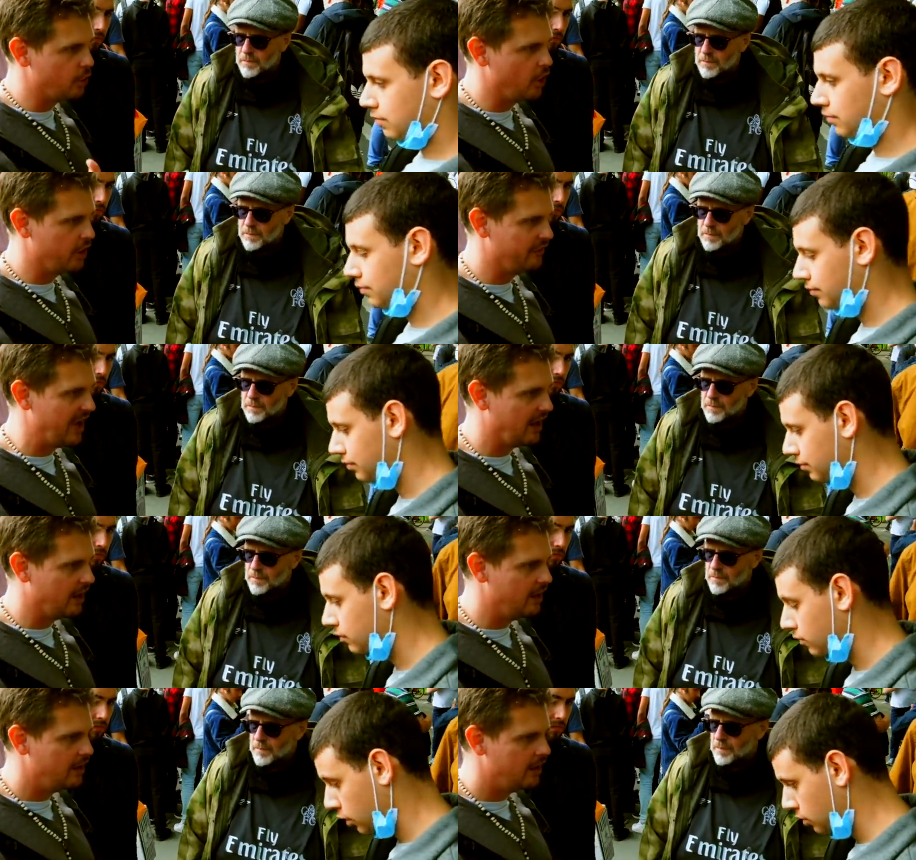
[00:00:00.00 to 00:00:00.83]
Speaker 1: the word of
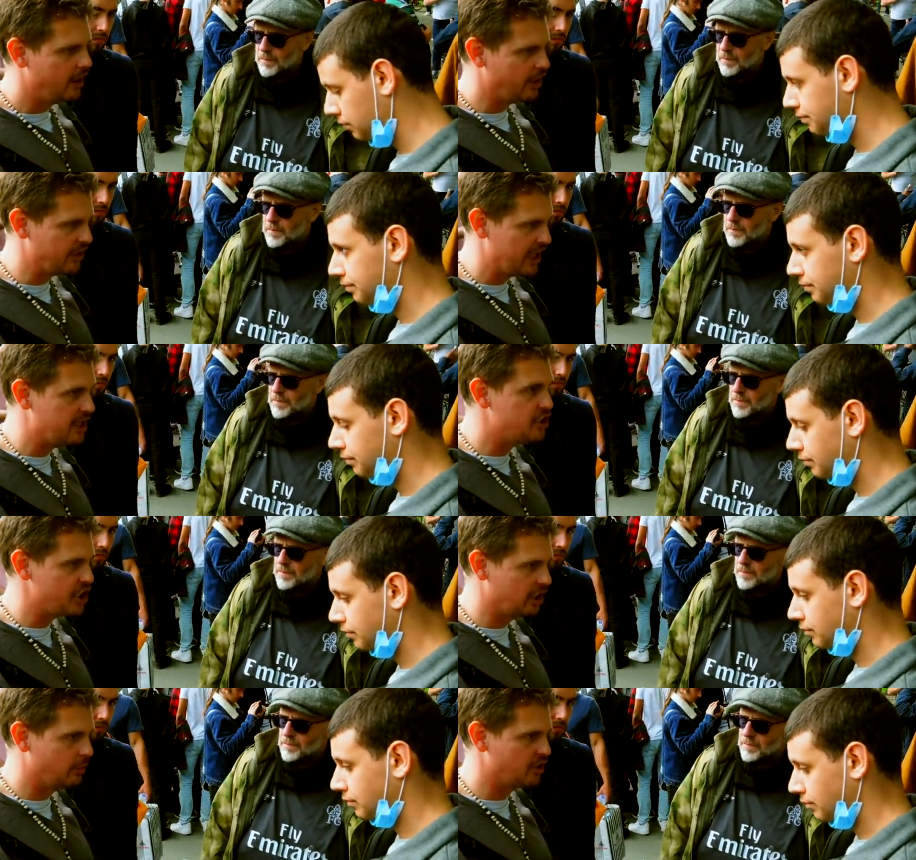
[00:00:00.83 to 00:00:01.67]
Allah and the
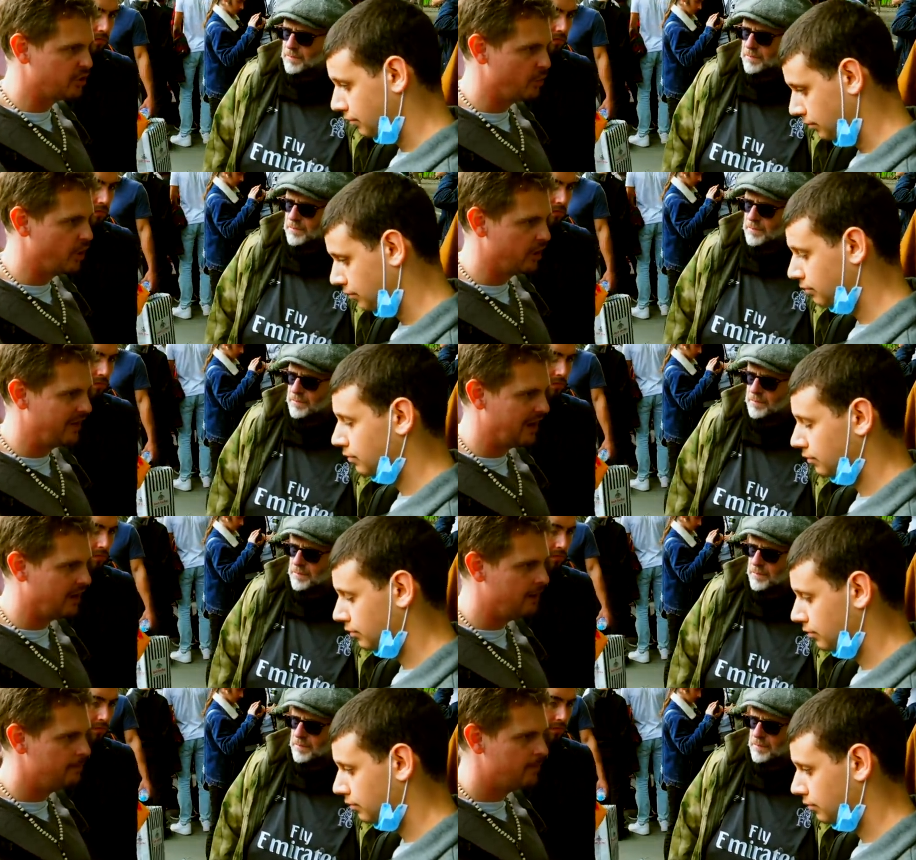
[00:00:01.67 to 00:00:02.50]
Injil was the word of
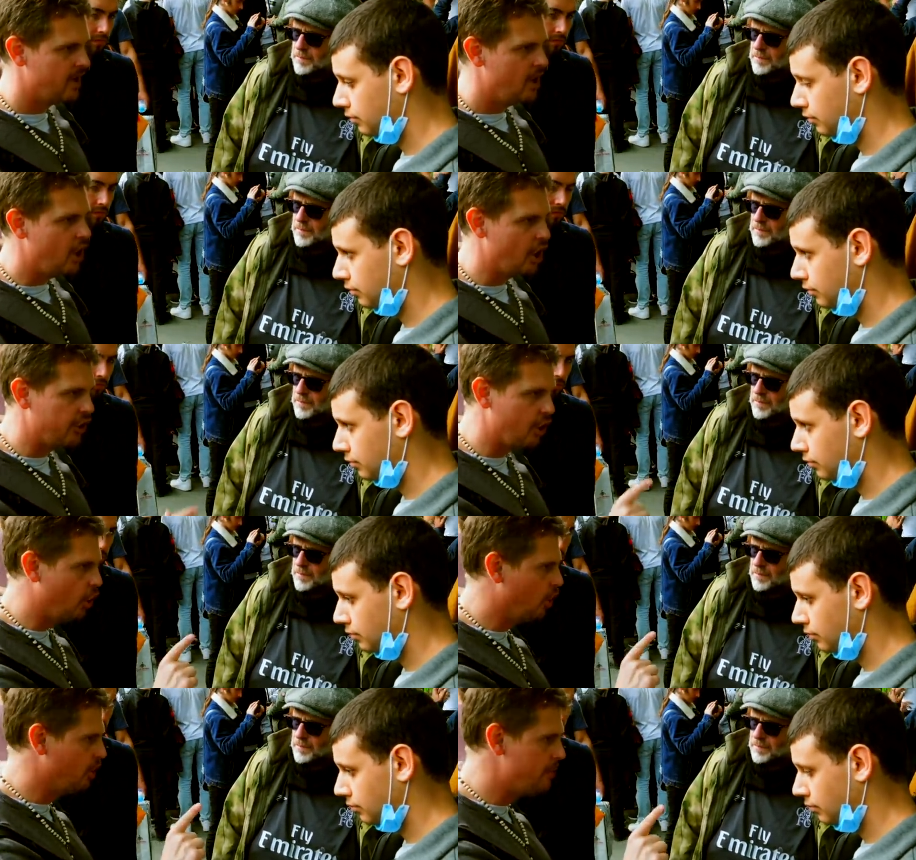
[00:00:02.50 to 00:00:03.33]
Allah and that all